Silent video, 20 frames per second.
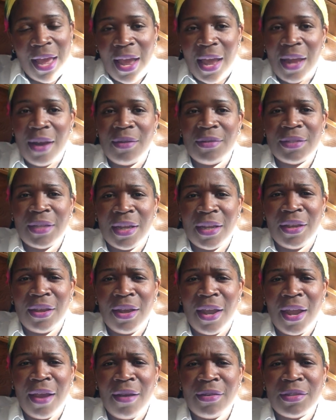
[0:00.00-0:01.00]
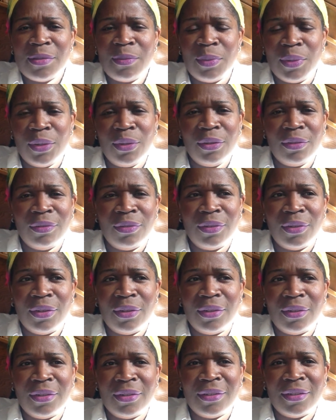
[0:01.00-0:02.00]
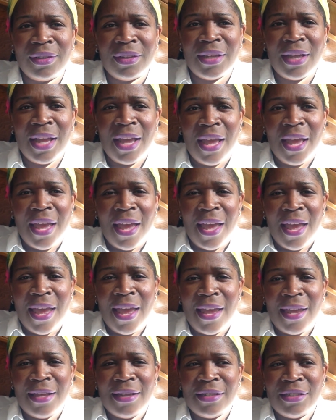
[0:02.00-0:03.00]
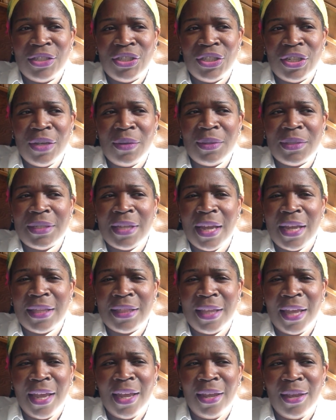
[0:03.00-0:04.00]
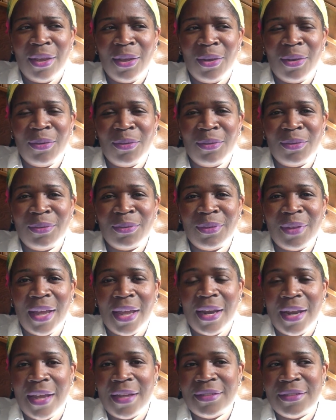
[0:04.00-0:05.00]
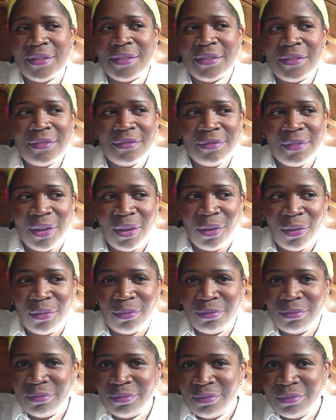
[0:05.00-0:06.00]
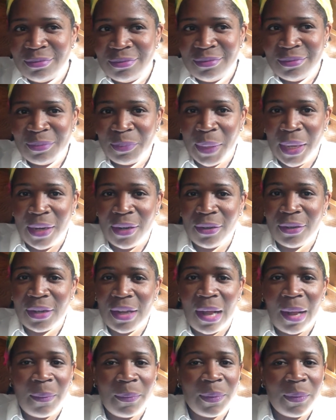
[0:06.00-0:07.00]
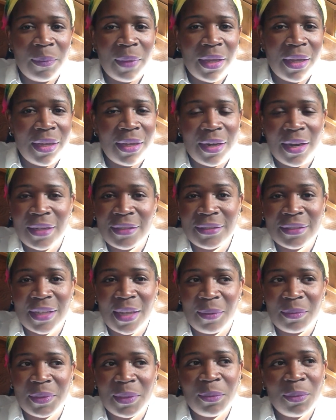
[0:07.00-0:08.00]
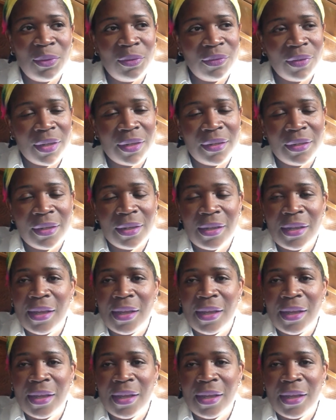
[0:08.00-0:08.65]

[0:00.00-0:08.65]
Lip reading: And I was like, your hair is beautiful. And she was like, thank you. And I just, paid her a compliment and I just kept it moving.